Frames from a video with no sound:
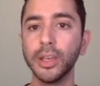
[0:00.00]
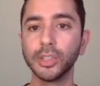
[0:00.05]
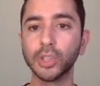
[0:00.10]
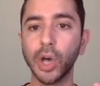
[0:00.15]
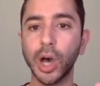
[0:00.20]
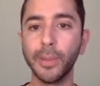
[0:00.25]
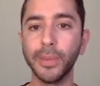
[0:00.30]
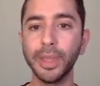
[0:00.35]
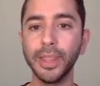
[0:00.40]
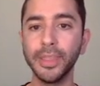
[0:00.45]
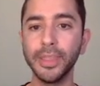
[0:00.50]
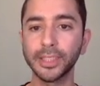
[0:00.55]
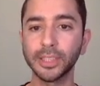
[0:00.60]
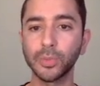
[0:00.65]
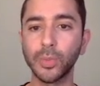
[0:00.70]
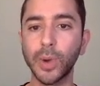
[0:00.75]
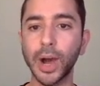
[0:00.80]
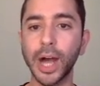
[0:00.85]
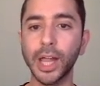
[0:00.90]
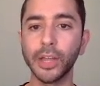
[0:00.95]
So I'm in
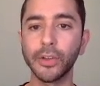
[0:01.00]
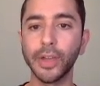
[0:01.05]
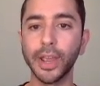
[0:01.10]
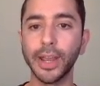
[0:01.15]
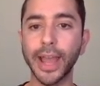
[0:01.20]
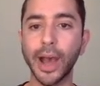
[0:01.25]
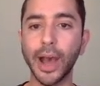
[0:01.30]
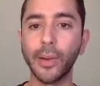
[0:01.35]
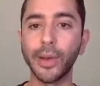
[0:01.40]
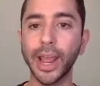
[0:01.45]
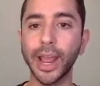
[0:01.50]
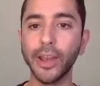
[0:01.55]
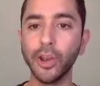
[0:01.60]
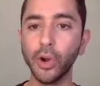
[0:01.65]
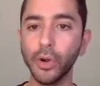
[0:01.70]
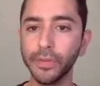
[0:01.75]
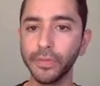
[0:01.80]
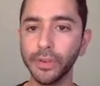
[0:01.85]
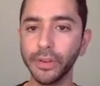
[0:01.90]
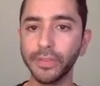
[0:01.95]
this wallet right now and I
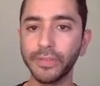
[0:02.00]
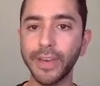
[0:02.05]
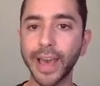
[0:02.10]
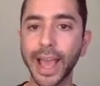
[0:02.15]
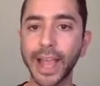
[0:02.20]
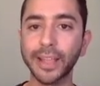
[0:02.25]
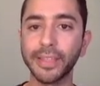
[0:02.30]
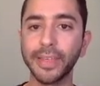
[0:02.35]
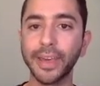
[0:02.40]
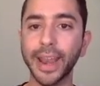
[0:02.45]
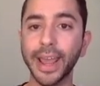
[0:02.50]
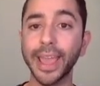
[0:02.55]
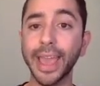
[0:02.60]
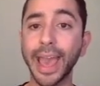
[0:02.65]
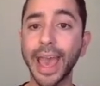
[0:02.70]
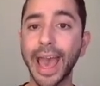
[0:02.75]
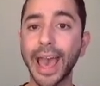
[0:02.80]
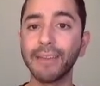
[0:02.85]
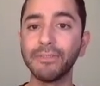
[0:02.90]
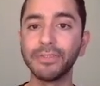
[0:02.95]
know for a fact that I
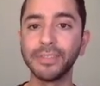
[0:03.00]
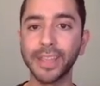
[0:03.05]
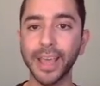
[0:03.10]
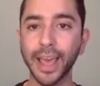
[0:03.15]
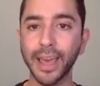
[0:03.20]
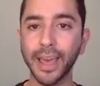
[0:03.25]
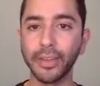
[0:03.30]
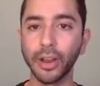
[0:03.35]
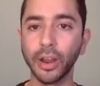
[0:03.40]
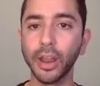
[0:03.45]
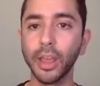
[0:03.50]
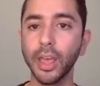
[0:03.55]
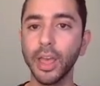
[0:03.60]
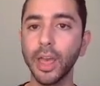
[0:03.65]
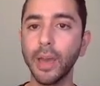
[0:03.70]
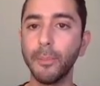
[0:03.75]
have Tether,